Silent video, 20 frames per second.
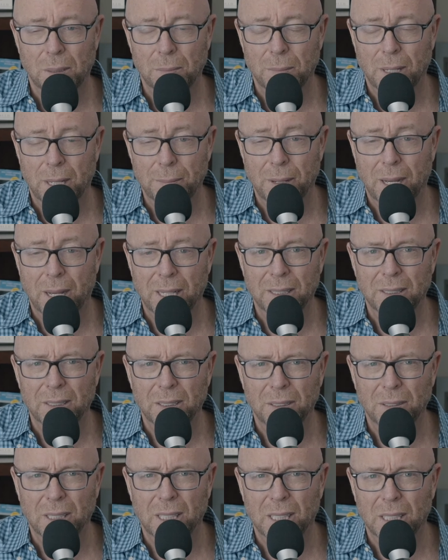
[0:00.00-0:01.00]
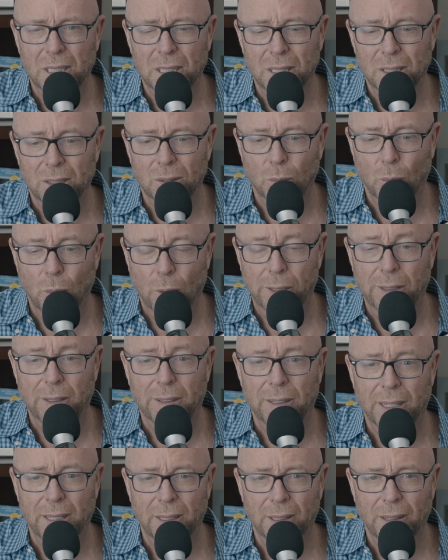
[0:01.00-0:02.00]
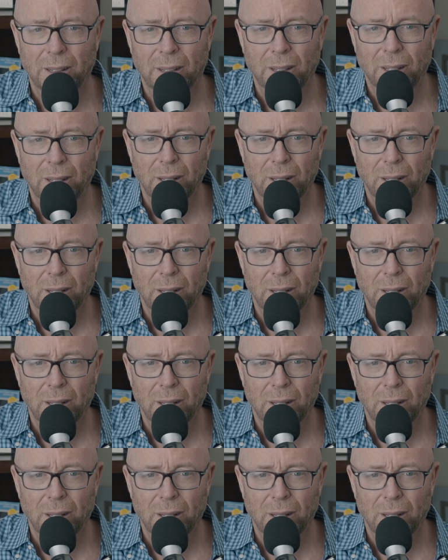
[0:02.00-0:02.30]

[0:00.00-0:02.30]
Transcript: in my mind. You got to chase one thing.